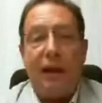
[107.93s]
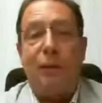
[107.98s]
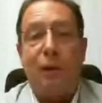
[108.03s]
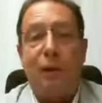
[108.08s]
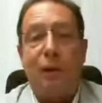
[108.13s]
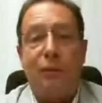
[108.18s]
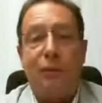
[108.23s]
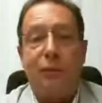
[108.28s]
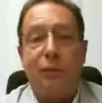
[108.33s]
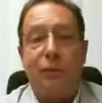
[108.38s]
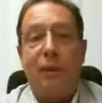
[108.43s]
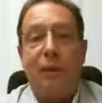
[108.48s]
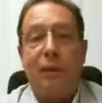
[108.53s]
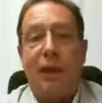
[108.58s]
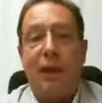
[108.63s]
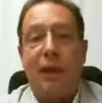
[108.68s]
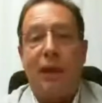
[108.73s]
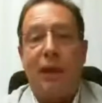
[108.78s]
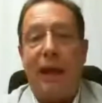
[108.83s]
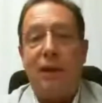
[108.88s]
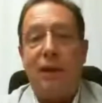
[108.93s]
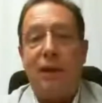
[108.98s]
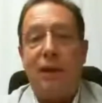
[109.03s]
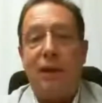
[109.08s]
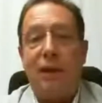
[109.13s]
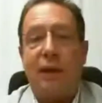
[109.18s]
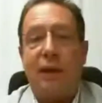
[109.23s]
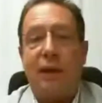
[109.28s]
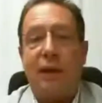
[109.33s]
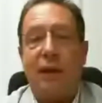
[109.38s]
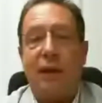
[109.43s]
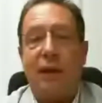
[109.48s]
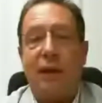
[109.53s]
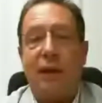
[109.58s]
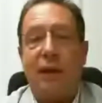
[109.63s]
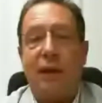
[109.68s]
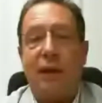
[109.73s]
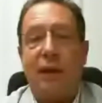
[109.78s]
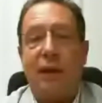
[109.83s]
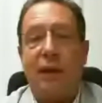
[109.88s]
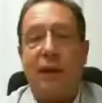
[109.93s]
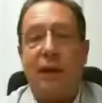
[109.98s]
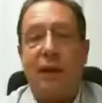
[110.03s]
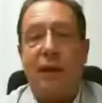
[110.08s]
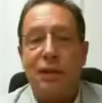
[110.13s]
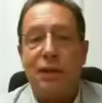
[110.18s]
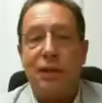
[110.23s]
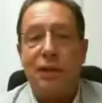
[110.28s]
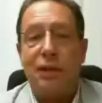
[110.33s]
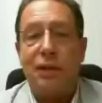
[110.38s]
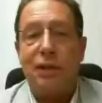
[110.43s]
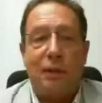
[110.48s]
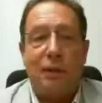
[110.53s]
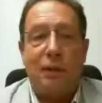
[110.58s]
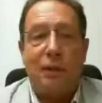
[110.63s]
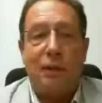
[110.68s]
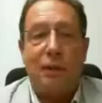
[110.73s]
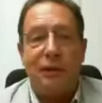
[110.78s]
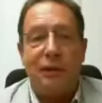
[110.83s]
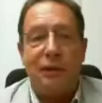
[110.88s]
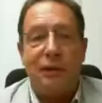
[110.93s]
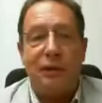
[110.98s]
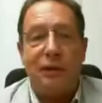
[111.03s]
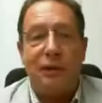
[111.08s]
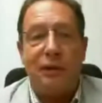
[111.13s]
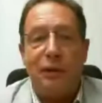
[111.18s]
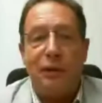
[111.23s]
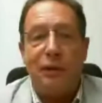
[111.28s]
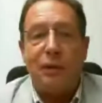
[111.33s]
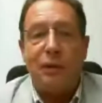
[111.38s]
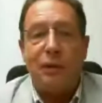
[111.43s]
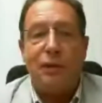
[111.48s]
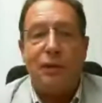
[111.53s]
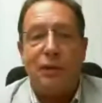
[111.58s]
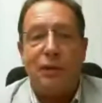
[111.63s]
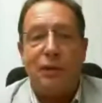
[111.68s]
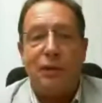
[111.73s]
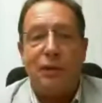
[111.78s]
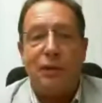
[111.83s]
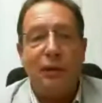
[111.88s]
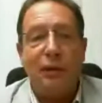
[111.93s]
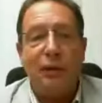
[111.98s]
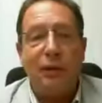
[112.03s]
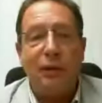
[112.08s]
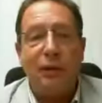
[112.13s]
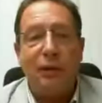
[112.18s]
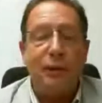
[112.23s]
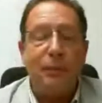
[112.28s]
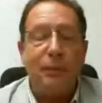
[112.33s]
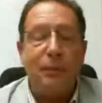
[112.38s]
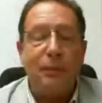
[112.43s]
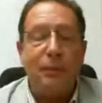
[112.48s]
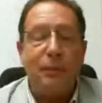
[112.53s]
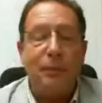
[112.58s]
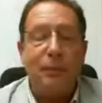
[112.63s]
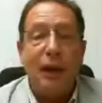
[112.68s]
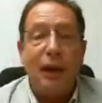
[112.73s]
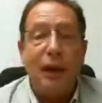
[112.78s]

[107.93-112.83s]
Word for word: Improve communication and build a relationship that will be invaluable to both of you.